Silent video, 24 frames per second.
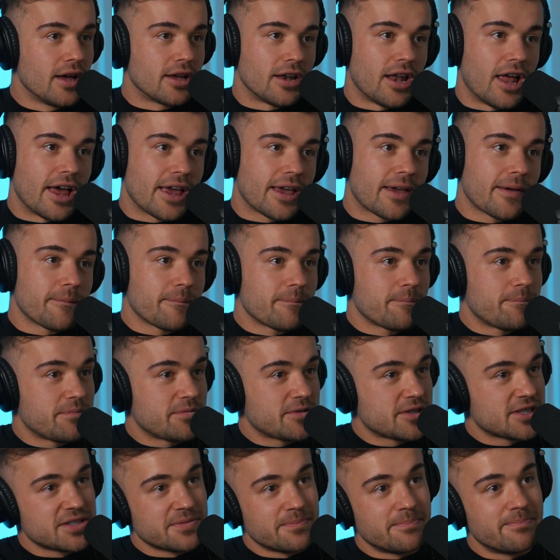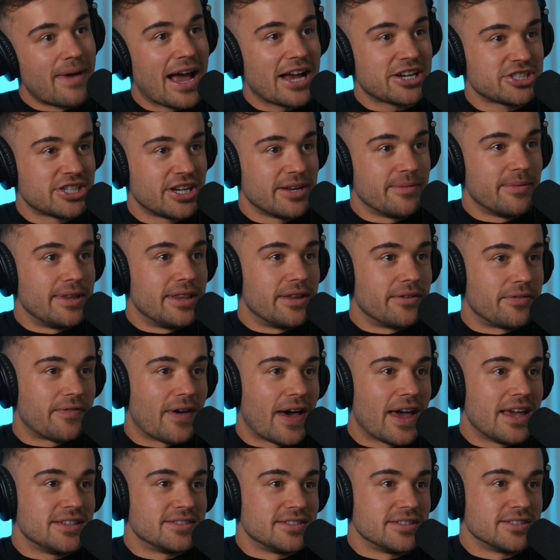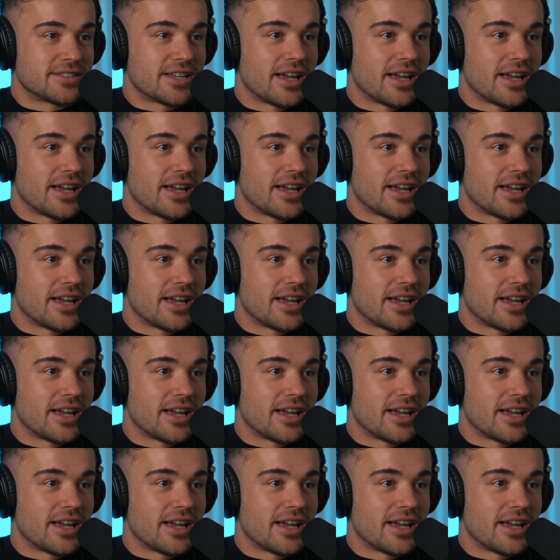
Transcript: like. Smashing him in the face and